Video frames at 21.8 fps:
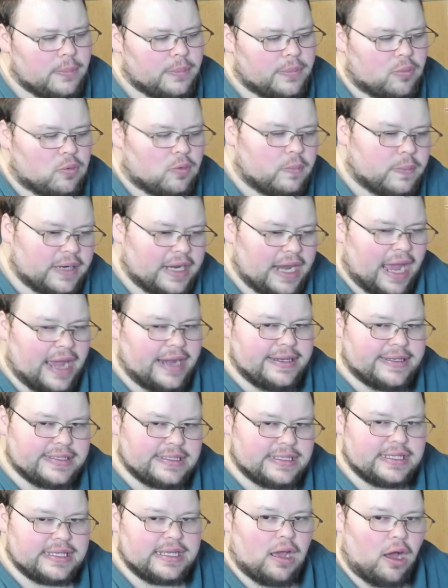But
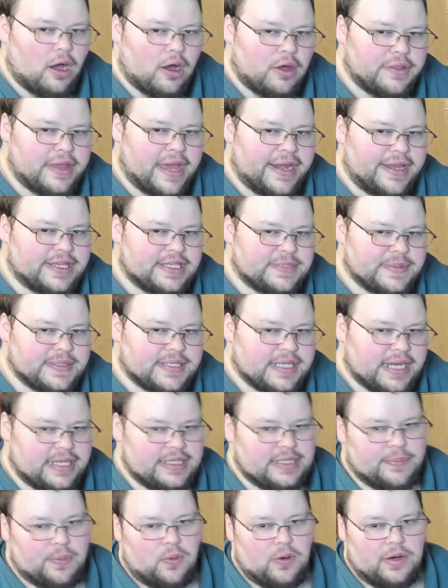honestly, all that is
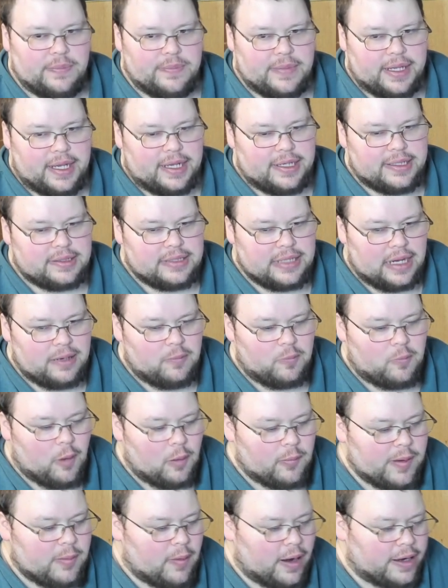beside the point because
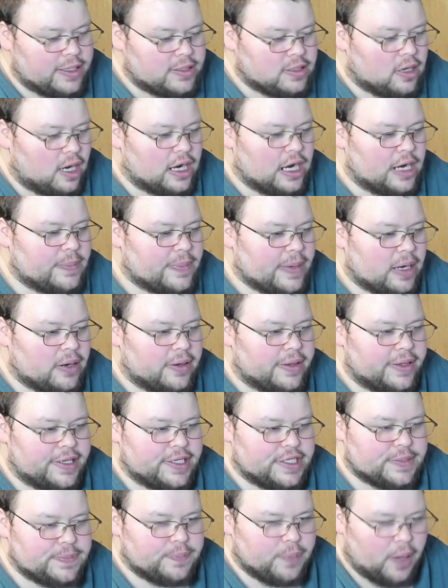what we want to talk about
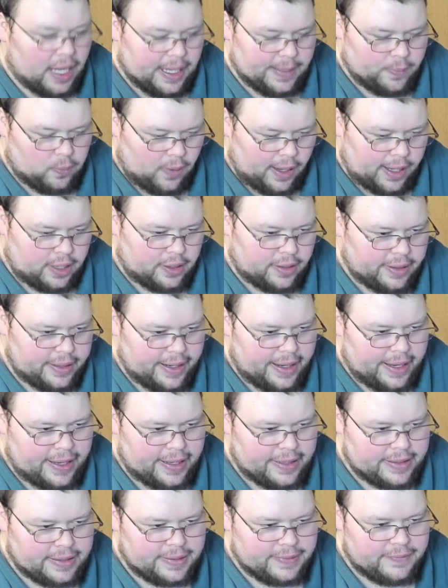is Pipewire.
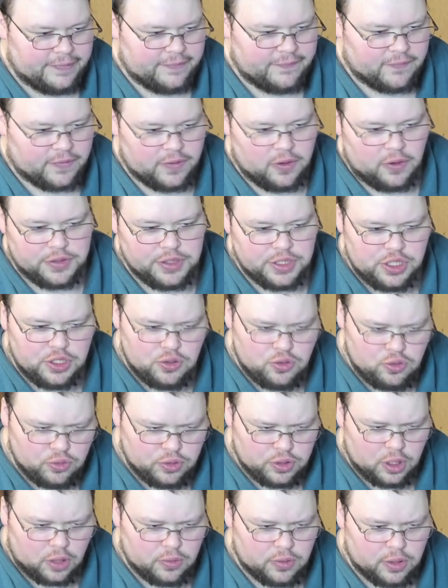And for those of you
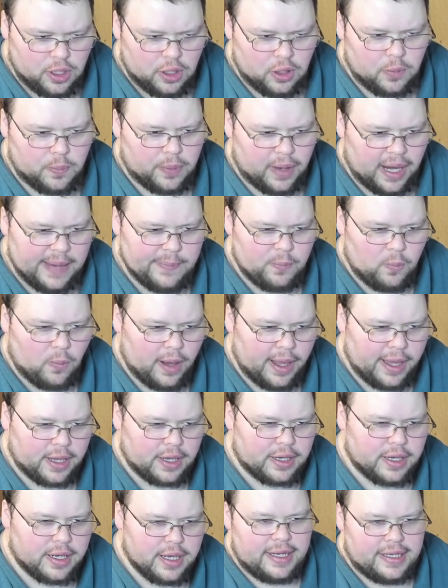who don't know,
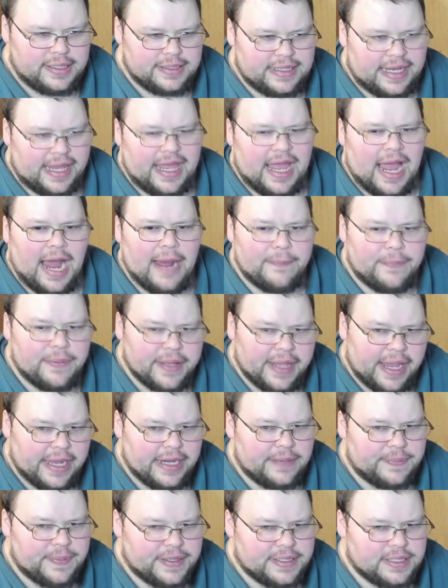Pipewire is a
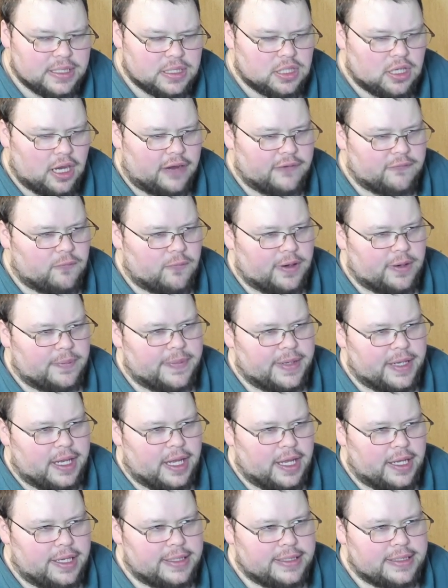complicated piece of software
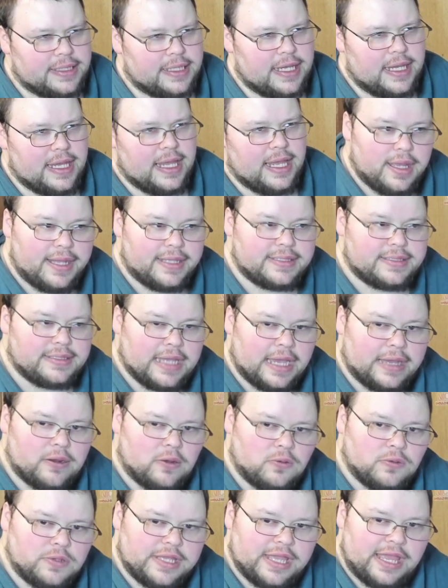because it's
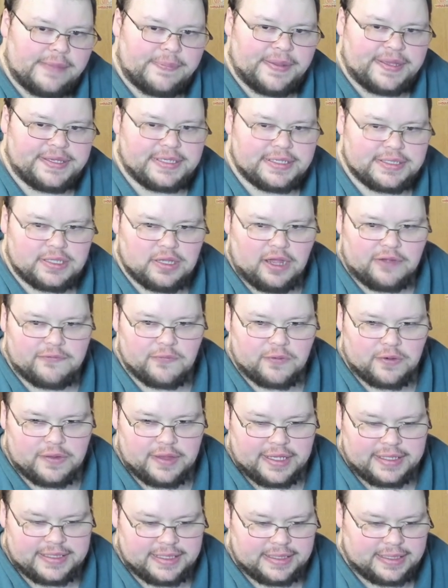not only a piece of
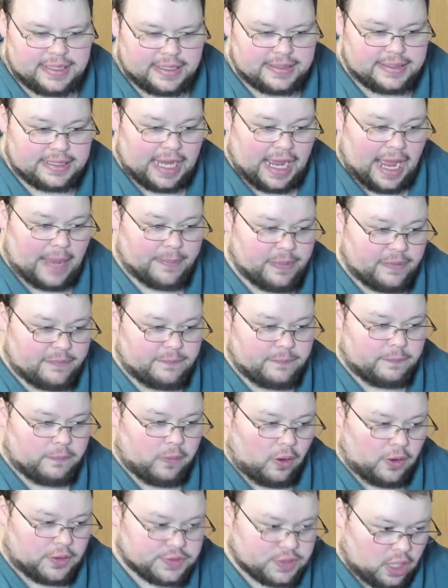software that sits on top of
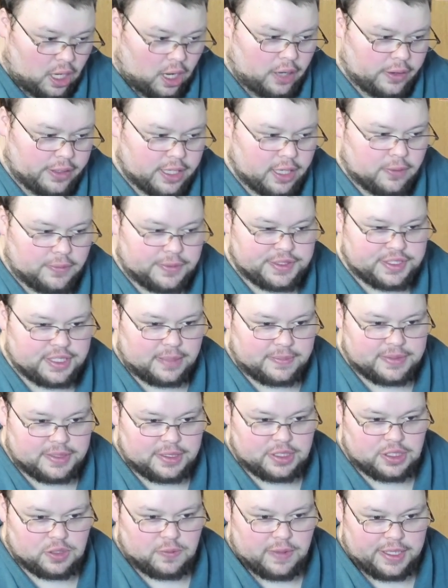Pulse Audio in some
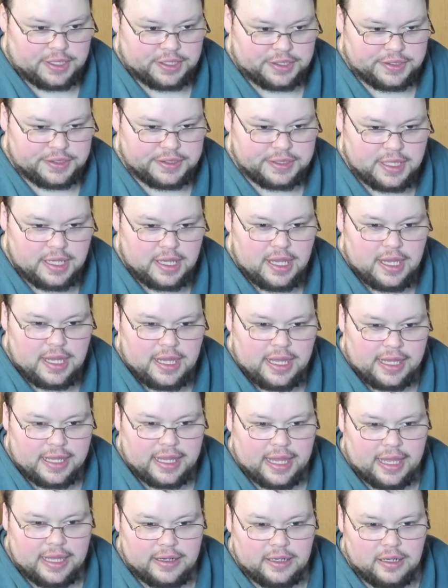situations,
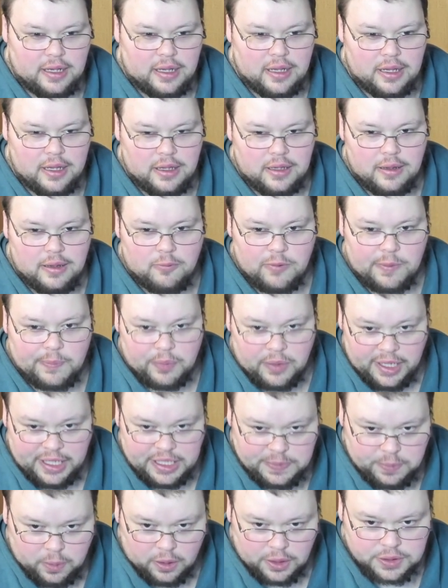it can
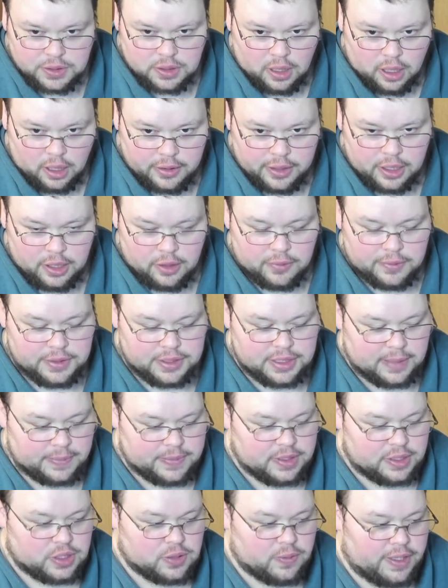replace Pulse Audio in
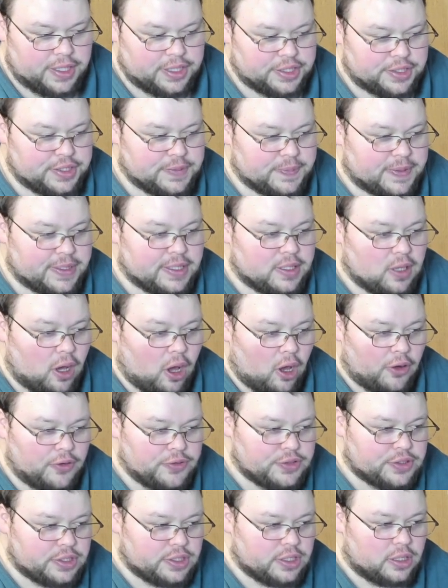some situations, but it
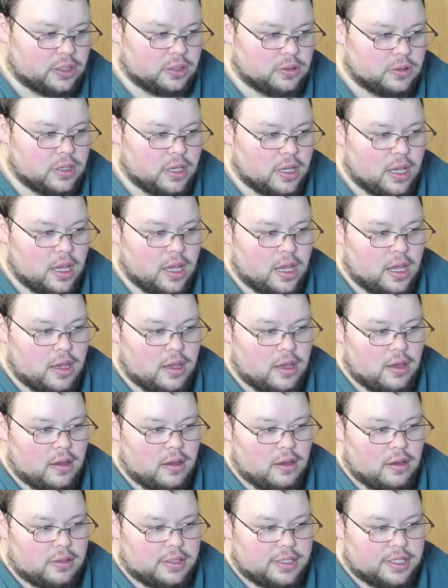also
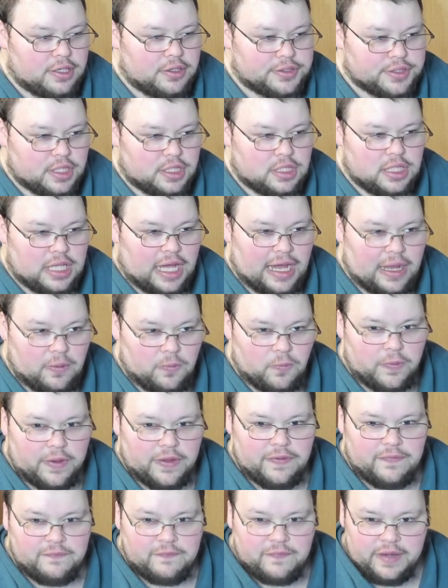deals a lot
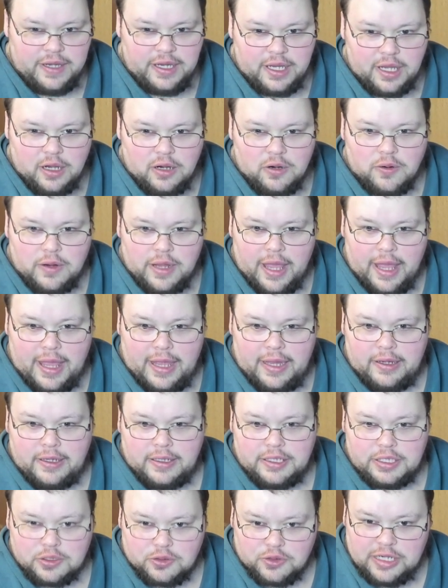with video
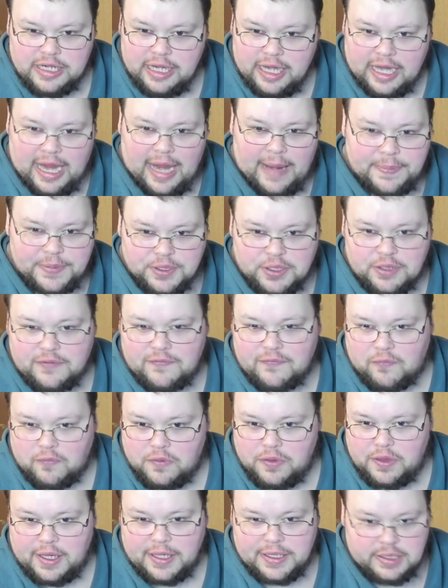and screen capture
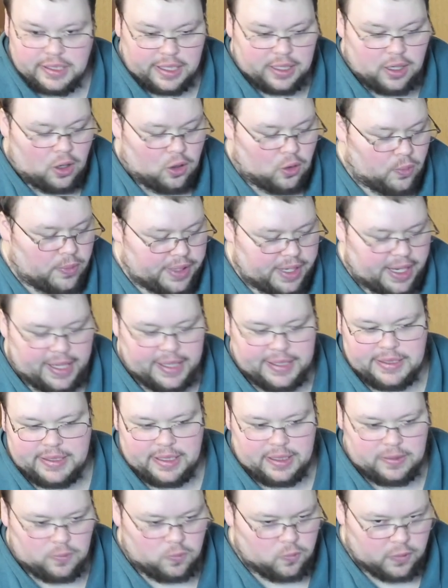for things like
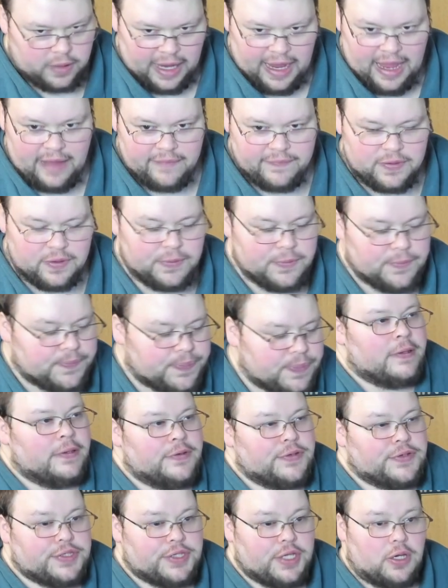OBS and what have you.
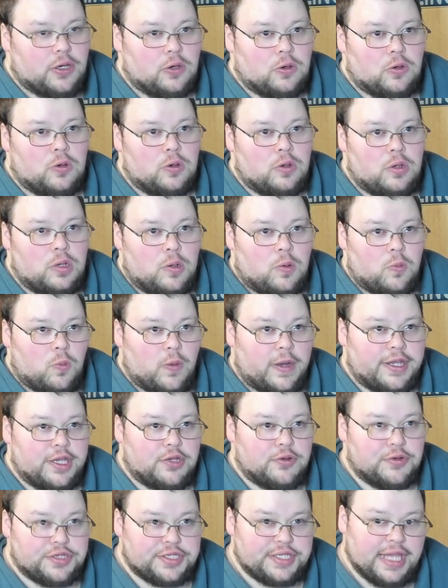So
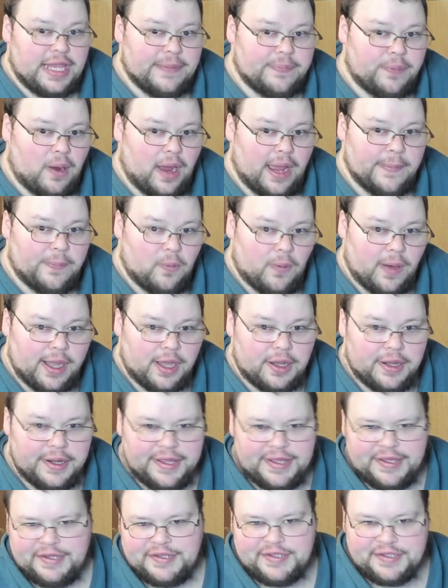when you say Pipewire
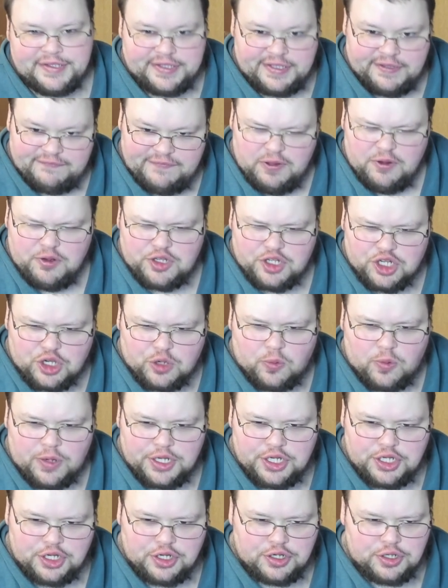is the future,
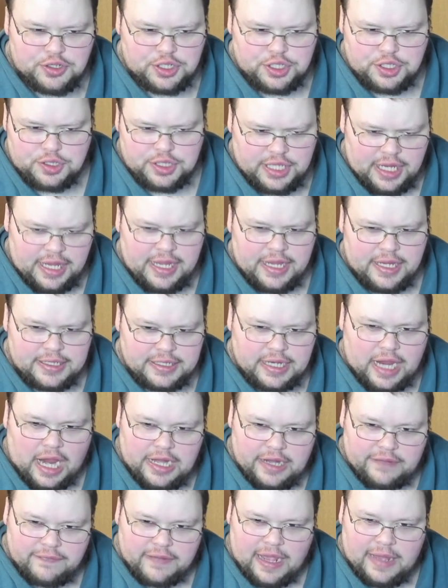what you're saying is
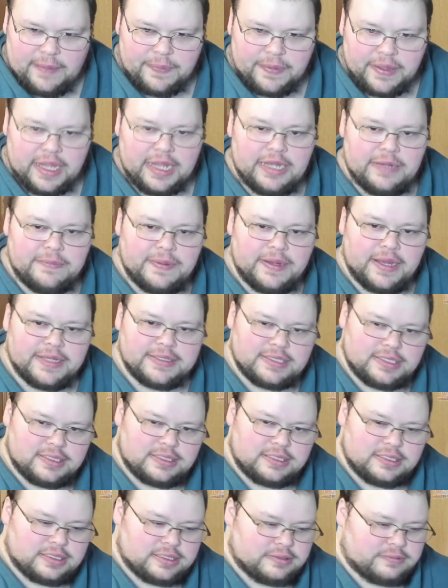kind of complicated because
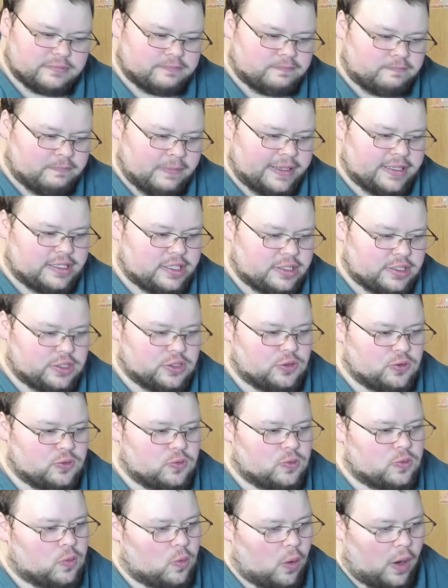it's meant to
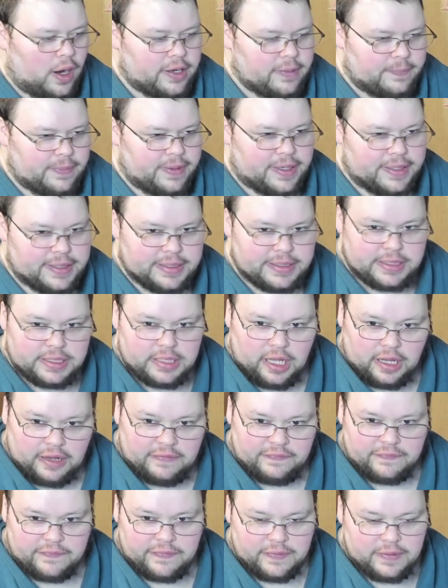do quite a bit of
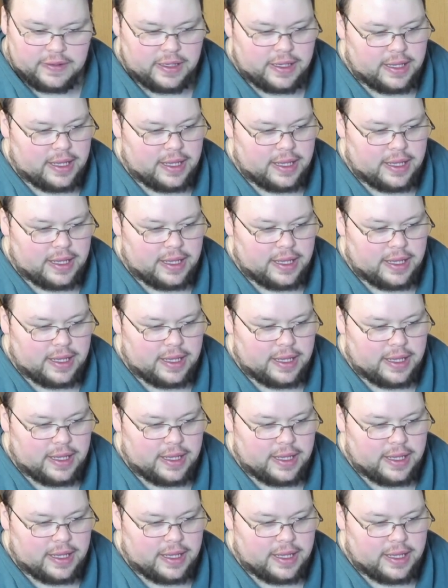stuff.